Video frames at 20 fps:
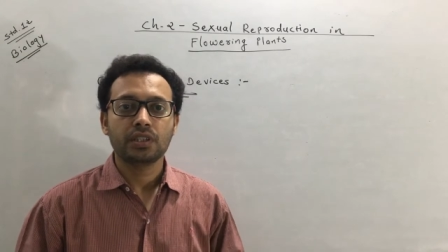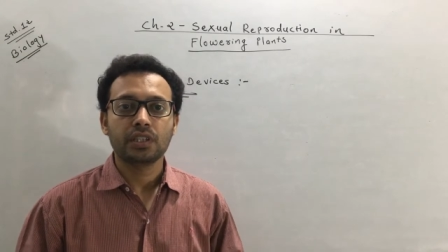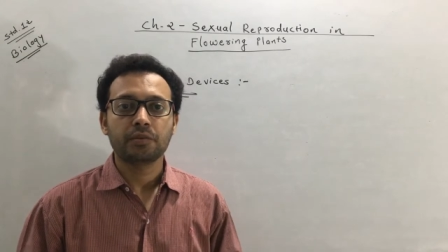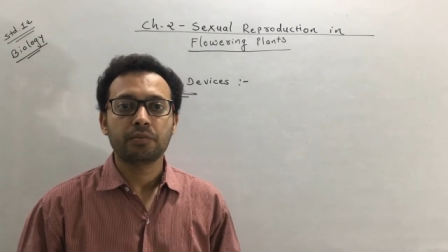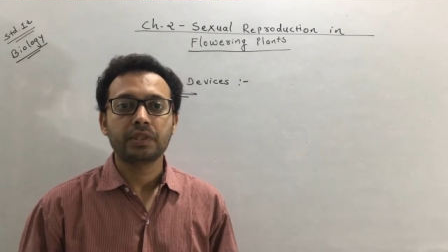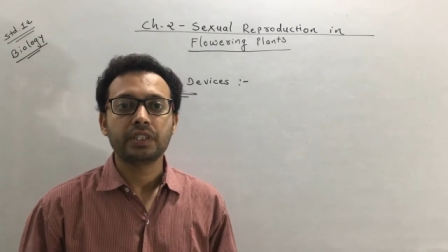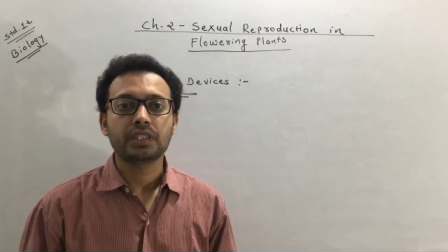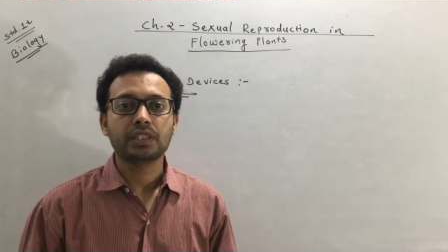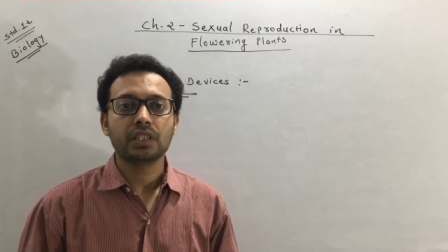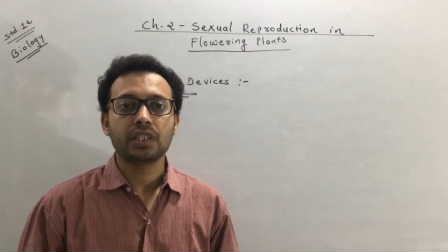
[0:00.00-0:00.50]
that
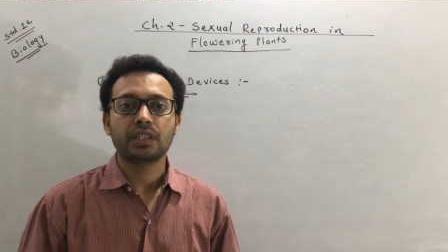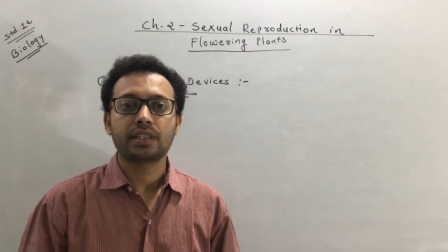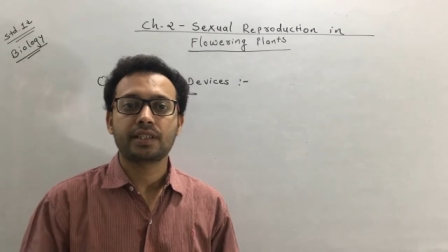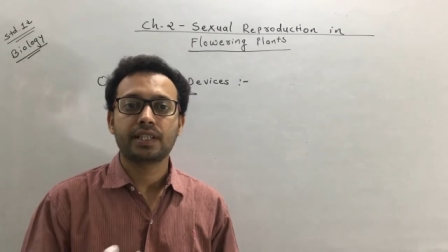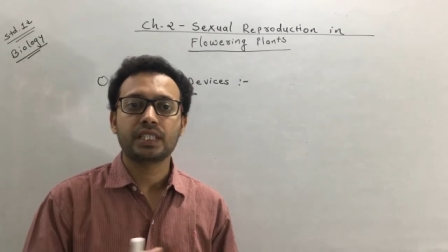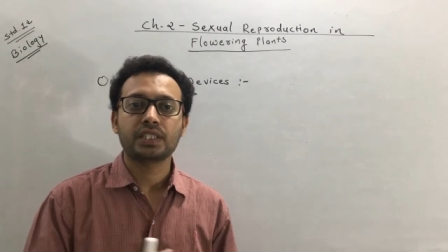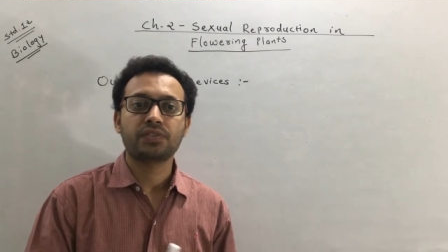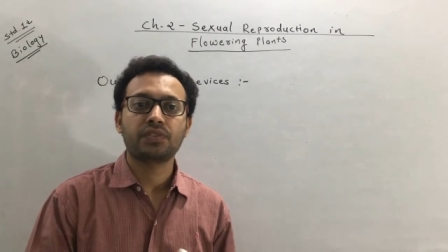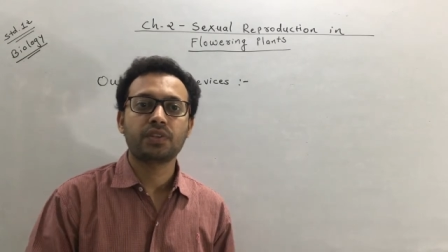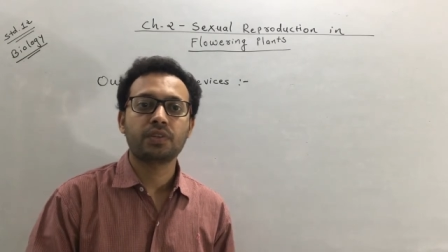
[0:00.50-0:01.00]
means a
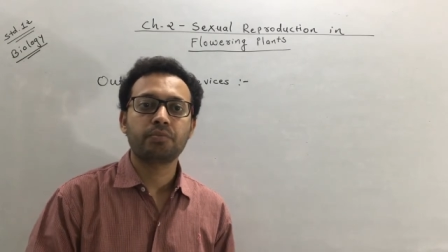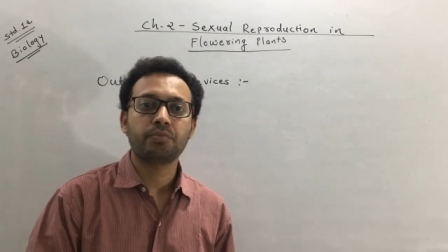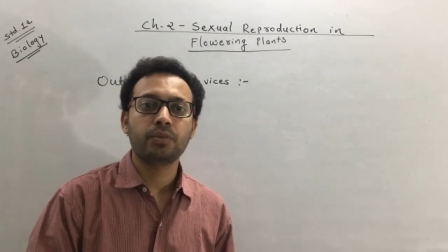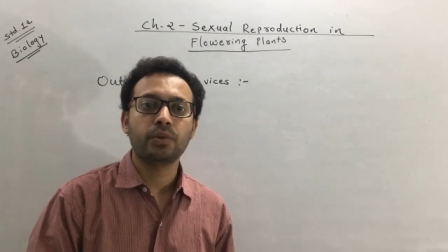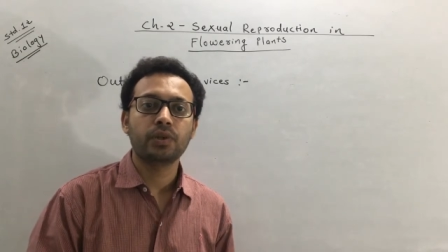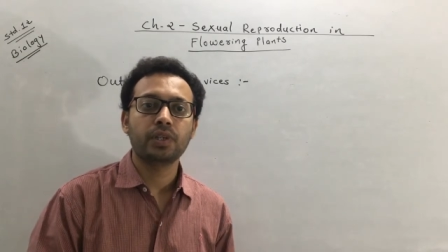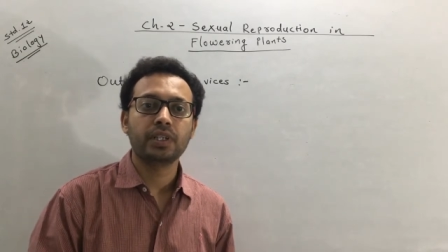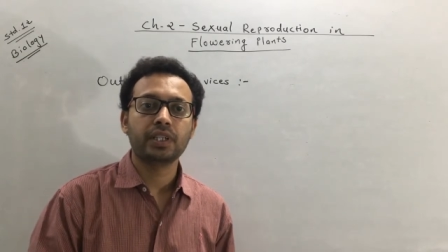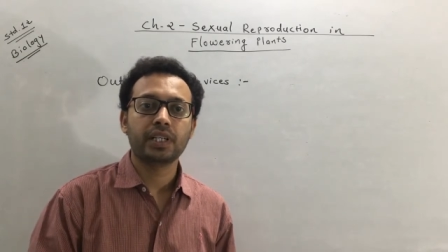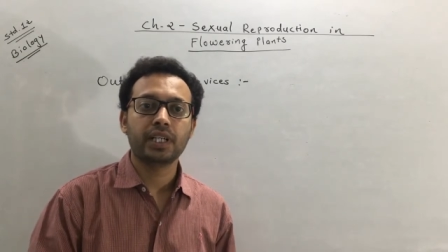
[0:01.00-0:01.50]
transfer of
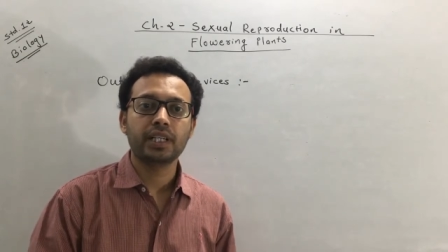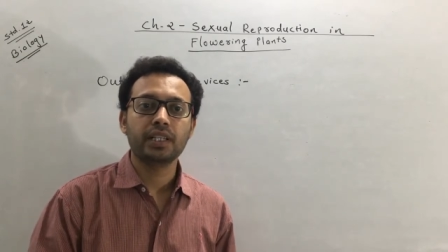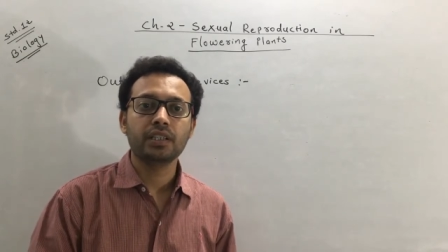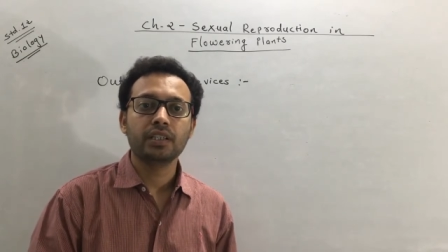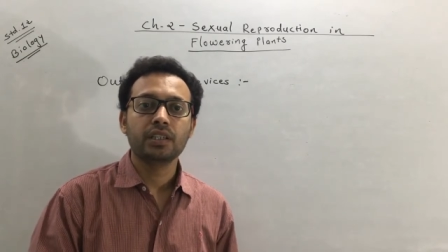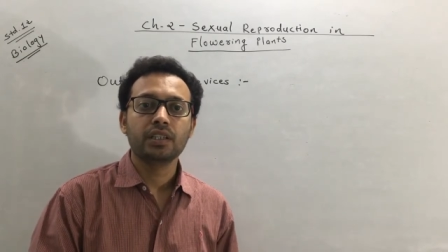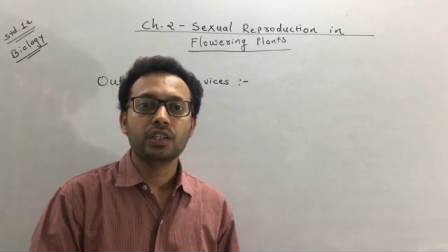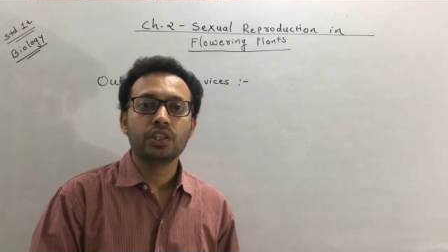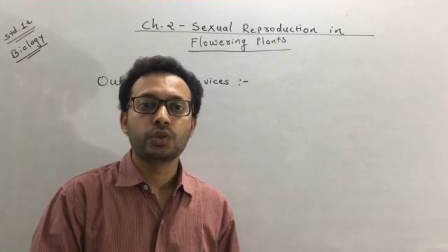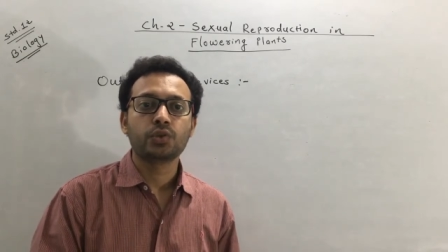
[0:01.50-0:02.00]
pollen
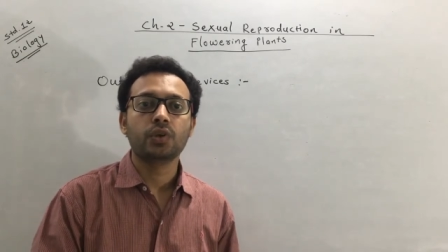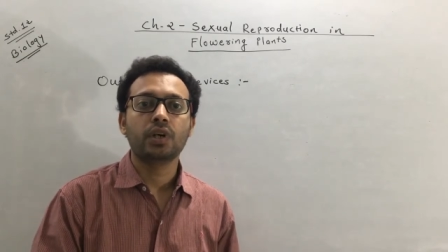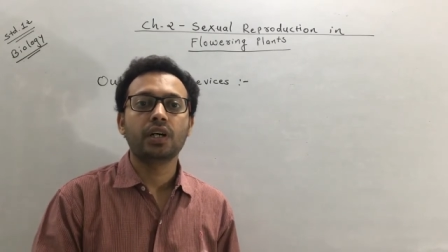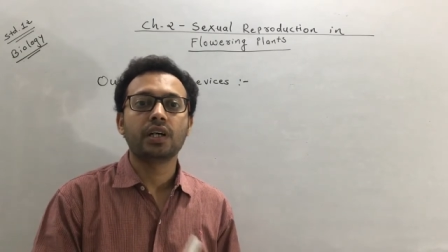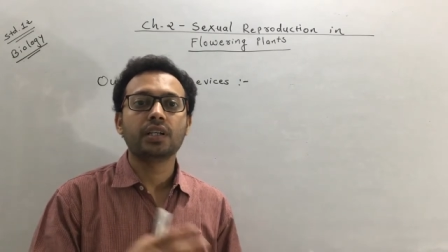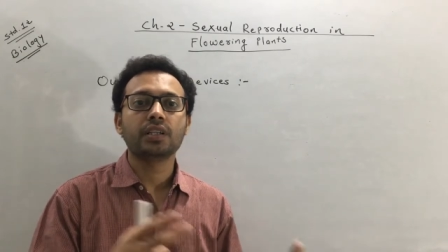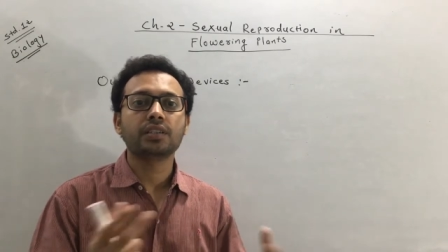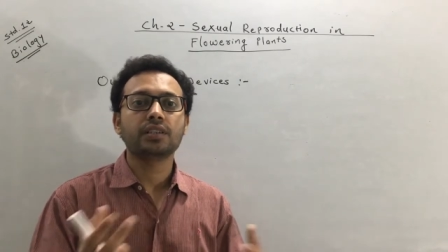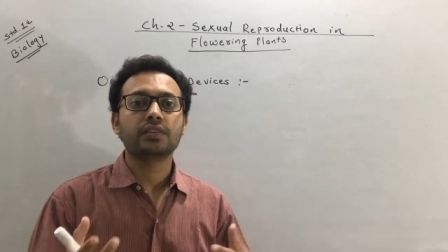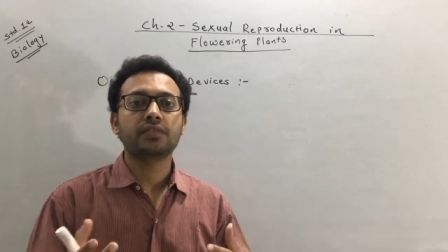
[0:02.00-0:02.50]
grain to
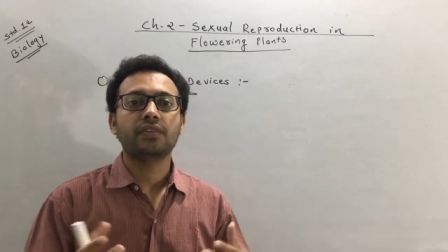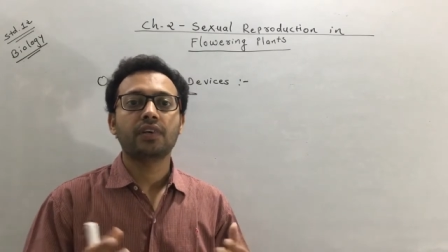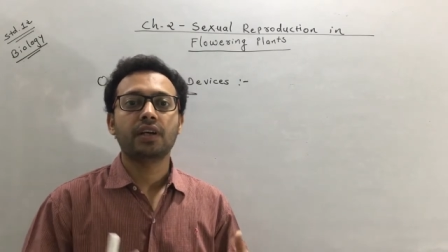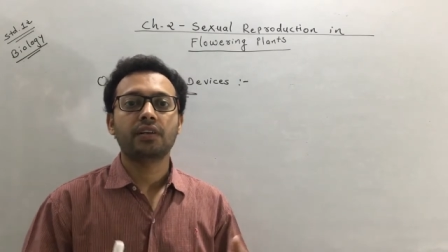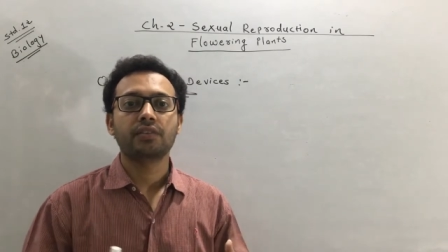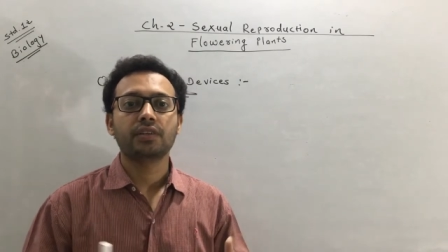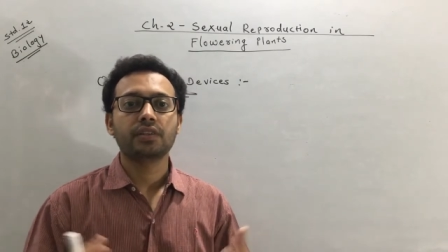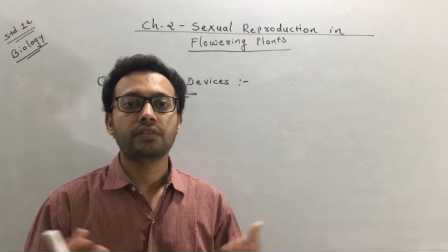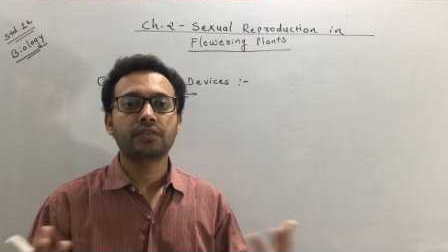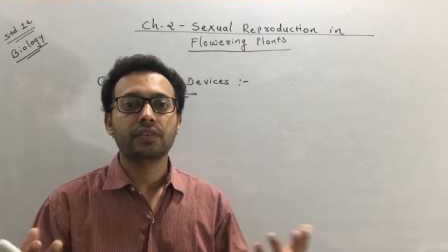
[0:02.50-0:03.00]
another
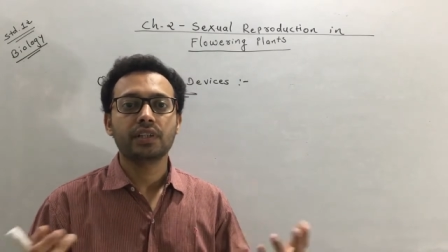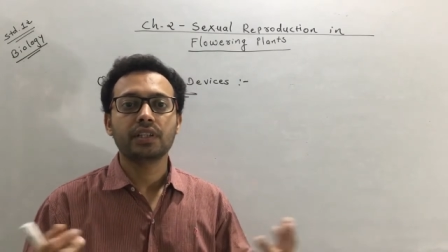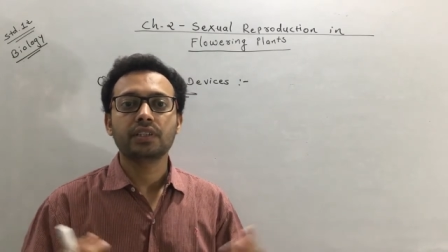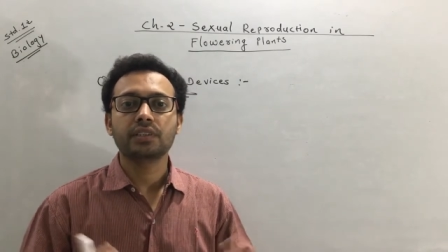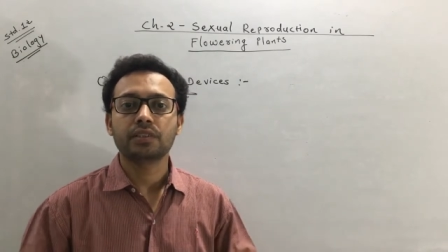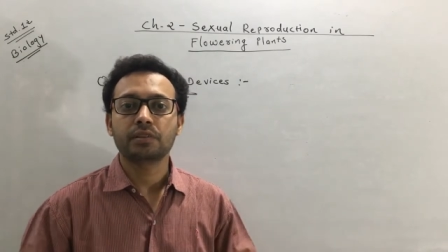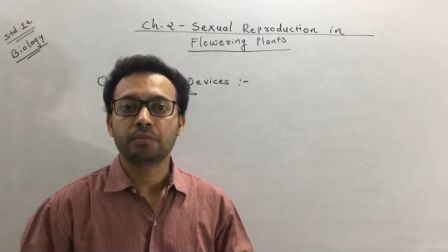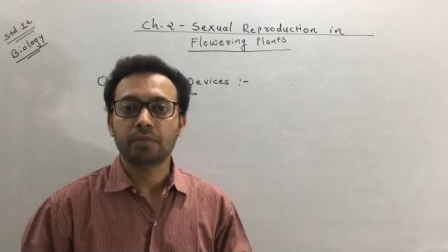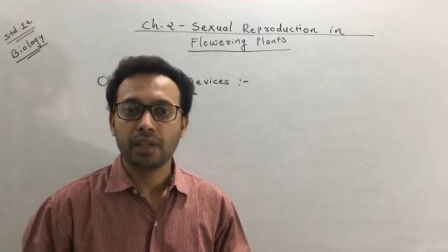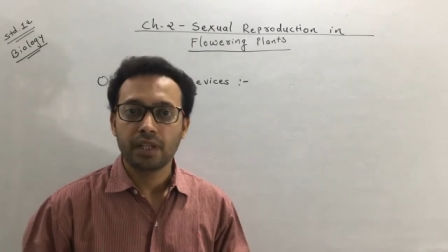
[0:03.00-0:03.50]
flower of
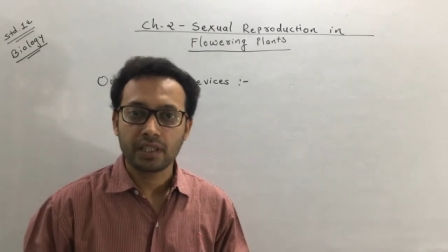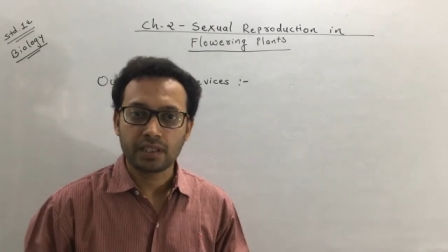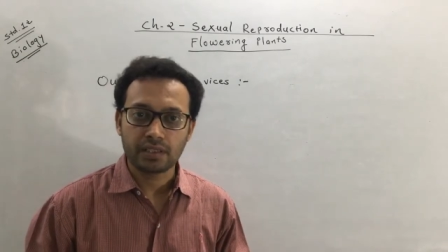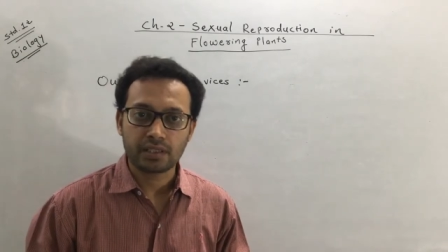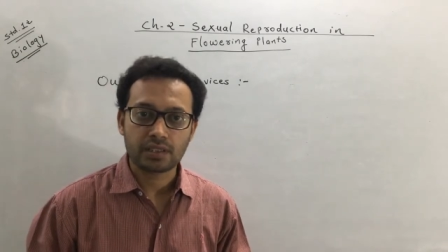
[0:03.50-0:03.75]
another plant.